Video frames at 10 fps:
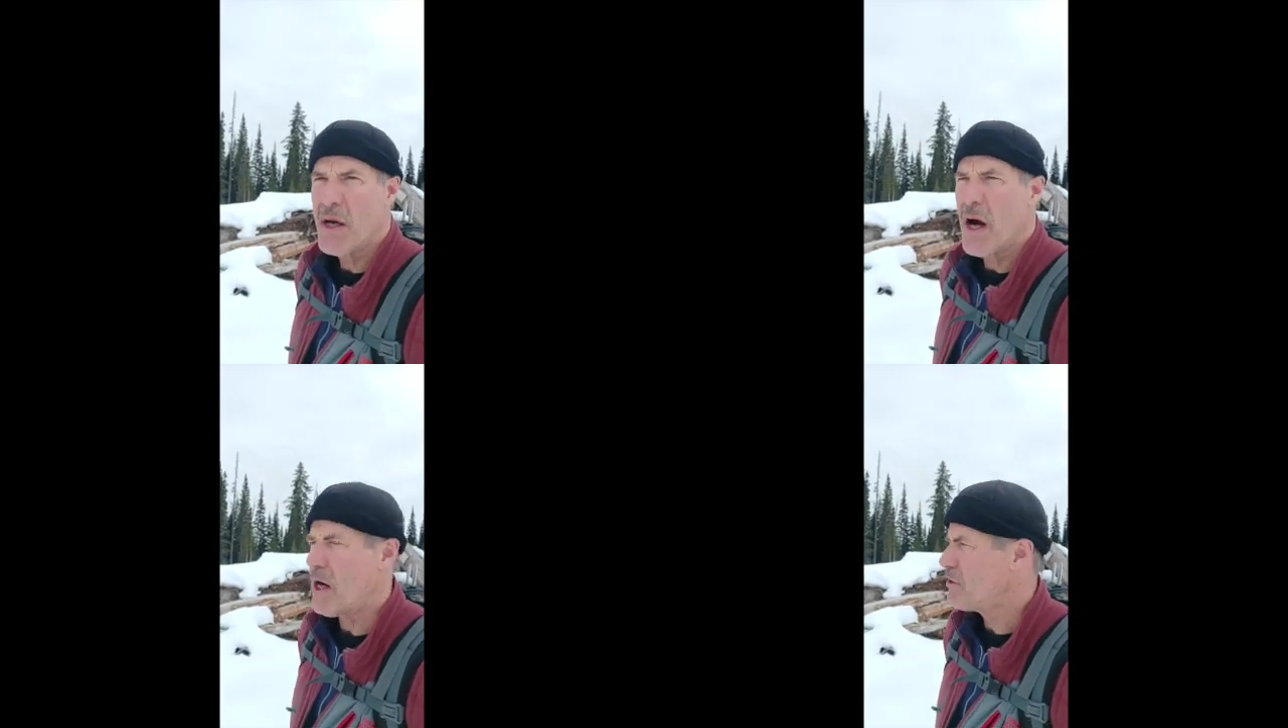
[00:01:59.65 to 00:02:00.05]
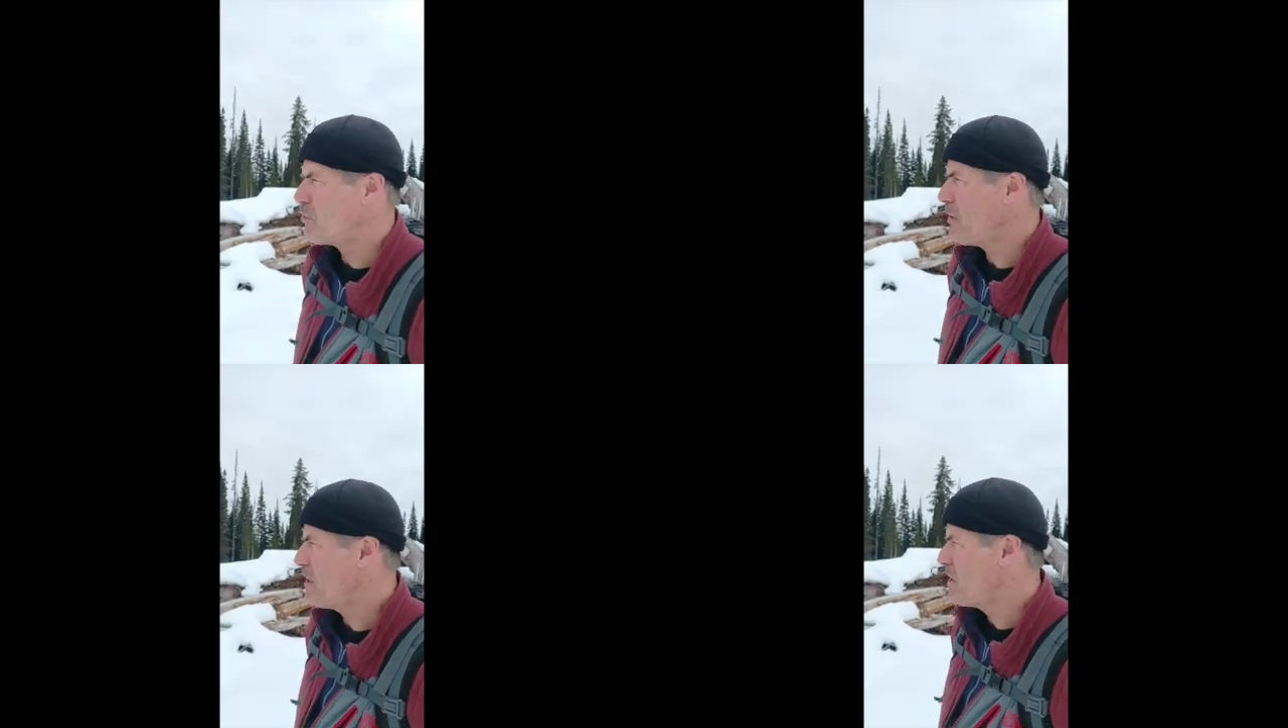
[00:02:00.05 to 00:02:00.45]
Our
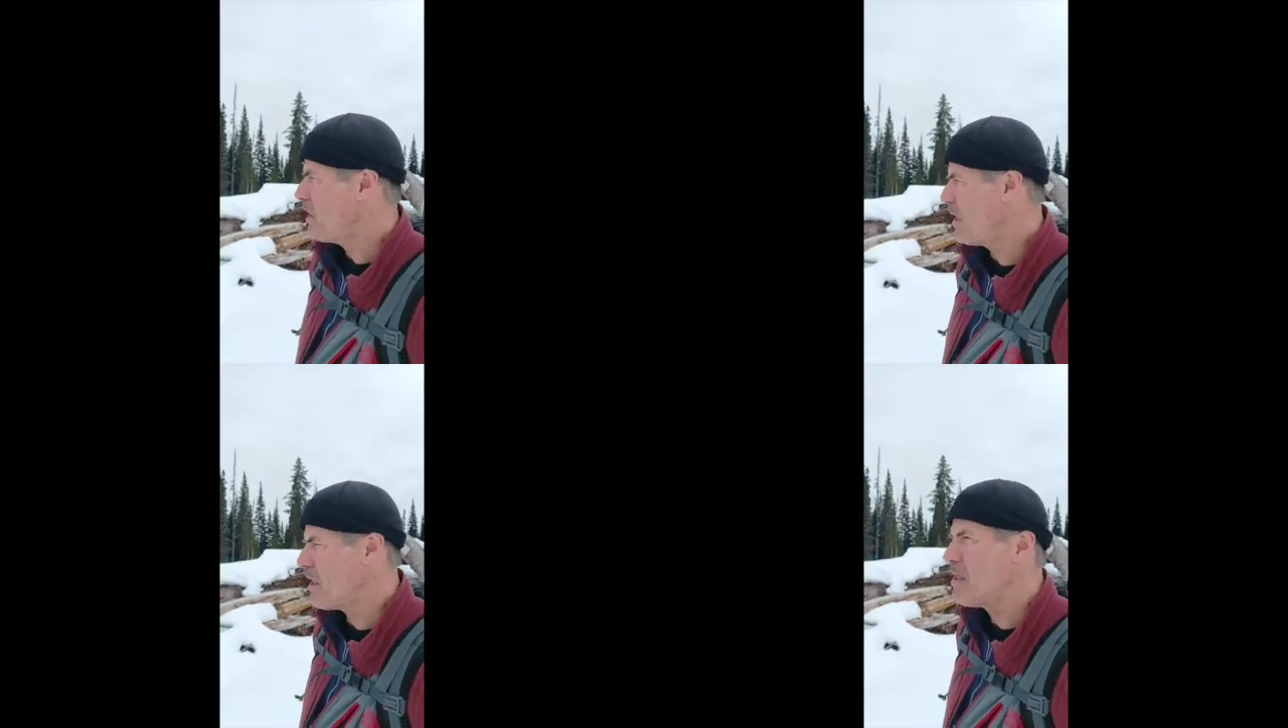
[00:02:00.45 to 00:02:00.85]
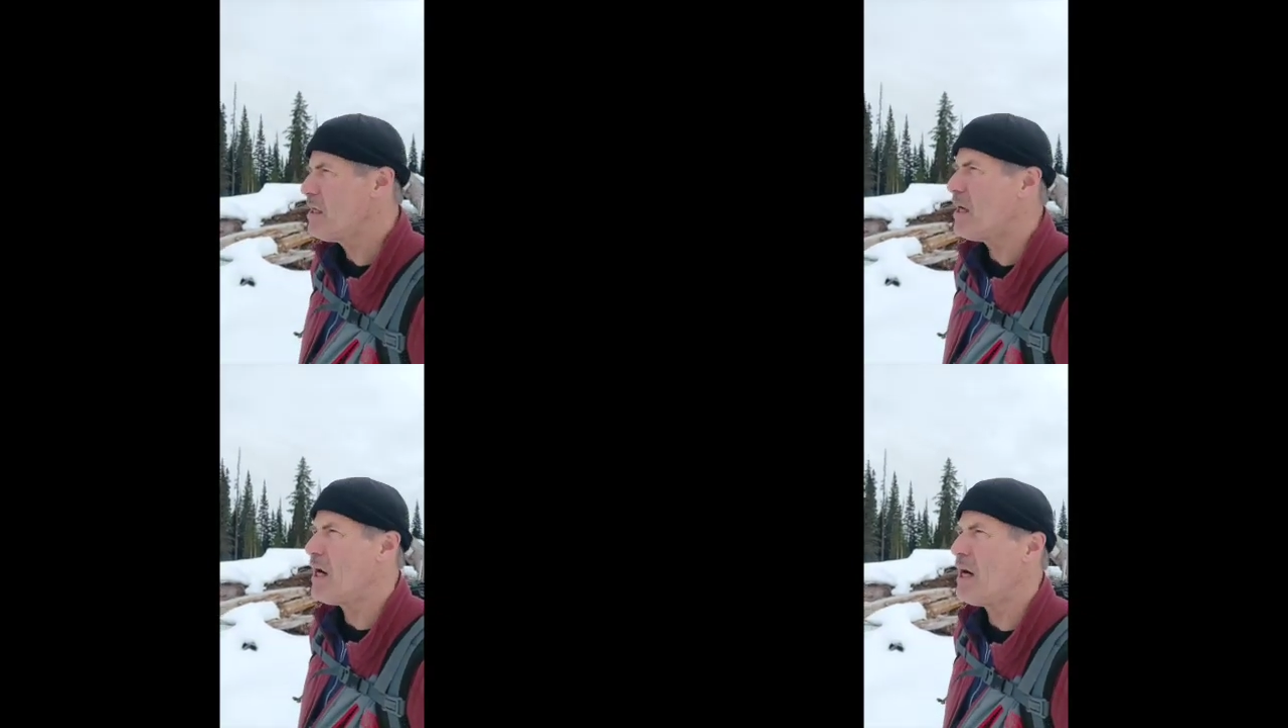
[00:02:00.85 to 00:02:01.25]
trees here
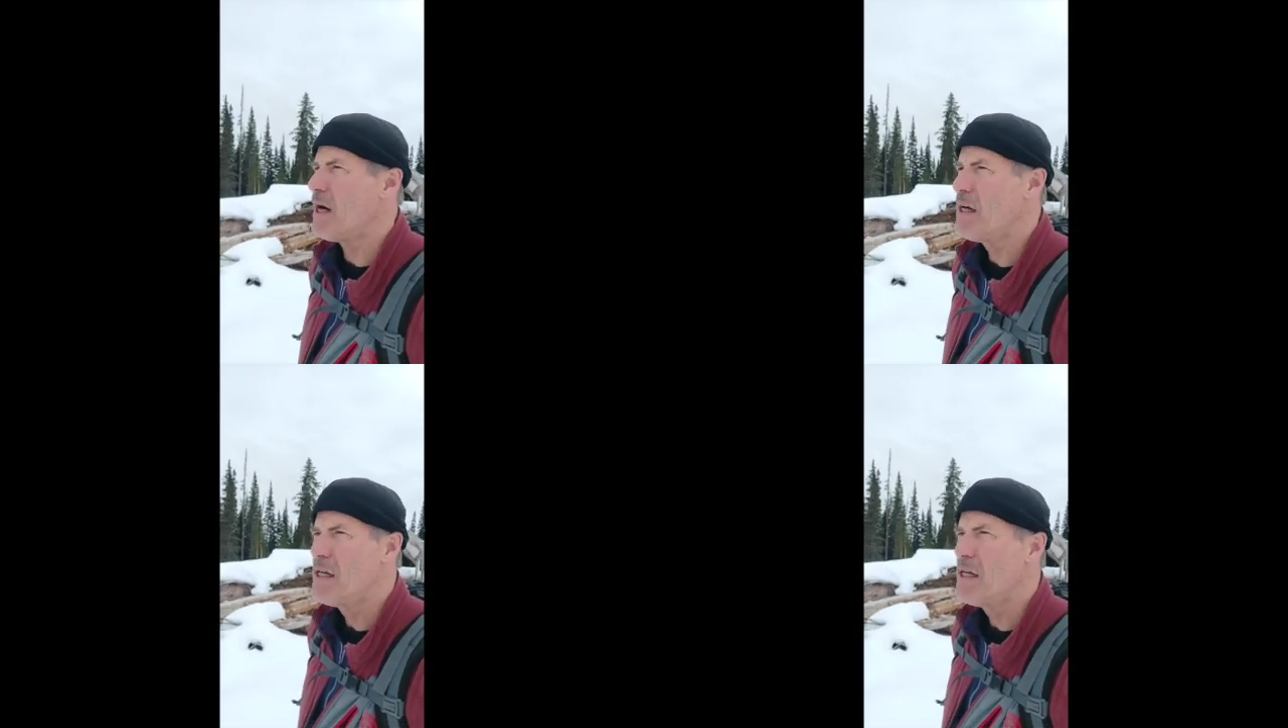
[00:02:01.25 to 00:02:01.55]
are